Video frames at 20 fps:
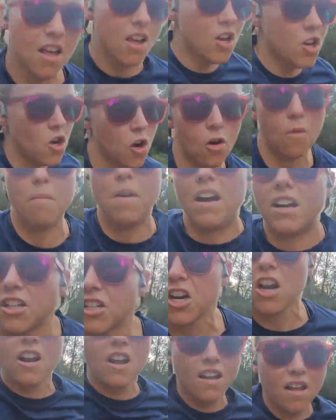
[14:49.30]
not much
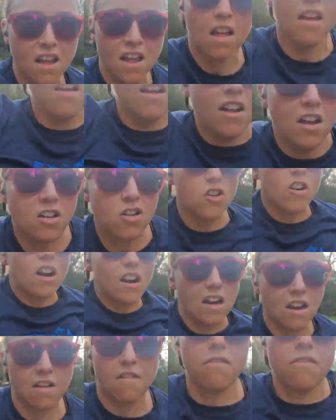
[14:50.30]

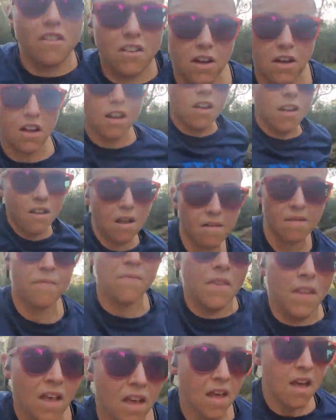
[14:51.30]
training for
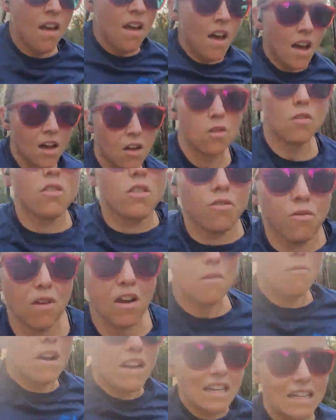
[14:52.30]
a good 3
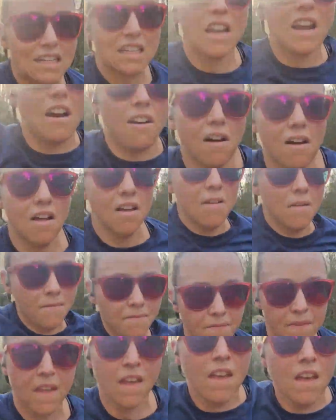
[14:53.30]
weeks now,
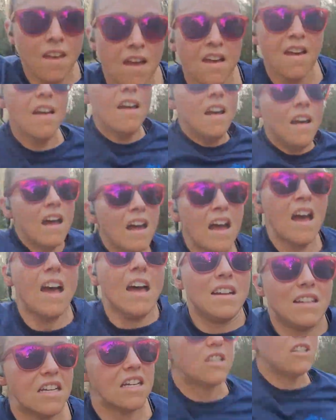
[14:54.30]

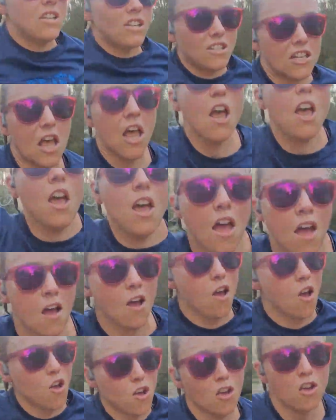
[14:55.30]
and it is
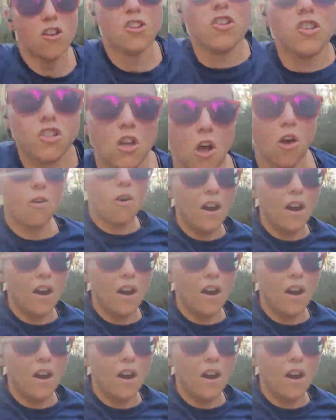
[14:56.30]
so